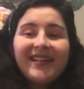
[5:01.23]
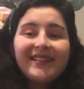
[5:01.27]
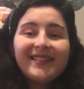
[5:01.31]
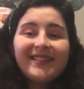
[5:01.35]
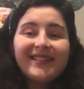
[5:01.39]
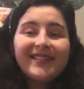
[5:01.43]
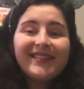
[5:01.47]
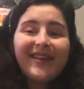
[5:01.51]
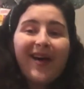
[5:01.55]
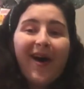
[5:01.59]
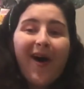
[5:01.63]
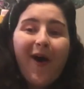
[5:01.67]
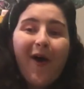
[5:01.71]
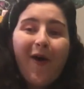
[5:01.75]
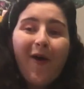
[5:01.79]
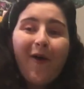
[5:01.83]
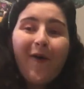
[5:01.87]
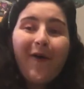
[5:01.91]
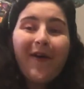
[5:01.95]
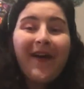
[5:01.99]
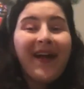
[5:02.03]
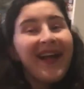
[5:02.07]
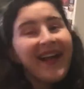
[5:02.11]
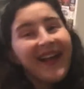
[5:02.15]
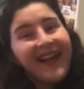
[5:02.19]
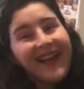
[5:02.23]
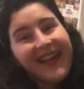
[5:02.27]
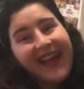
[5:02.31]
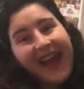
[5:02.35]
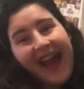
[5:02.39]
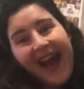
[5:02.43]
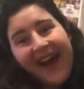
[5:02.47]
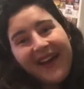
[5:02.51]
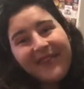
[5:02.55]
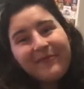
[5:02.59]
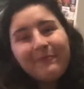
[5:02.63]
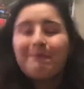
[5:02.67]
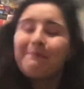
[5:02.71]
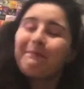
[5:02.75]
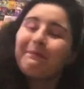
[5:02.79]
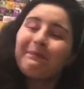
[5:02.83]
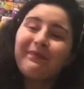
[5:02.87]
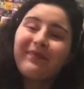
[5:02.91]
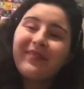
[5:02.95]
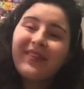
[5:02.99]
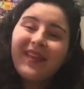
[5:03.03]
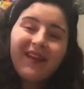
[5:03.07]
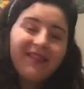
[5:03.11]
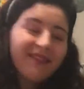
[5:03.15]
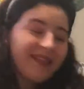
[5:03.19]
So, yeah.
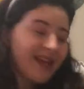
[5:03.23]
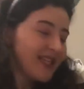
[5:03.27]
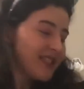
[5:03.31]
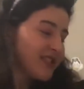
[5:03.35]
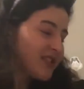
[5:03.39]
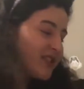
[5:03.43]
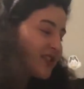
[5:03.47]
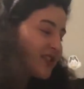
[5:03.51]
Let's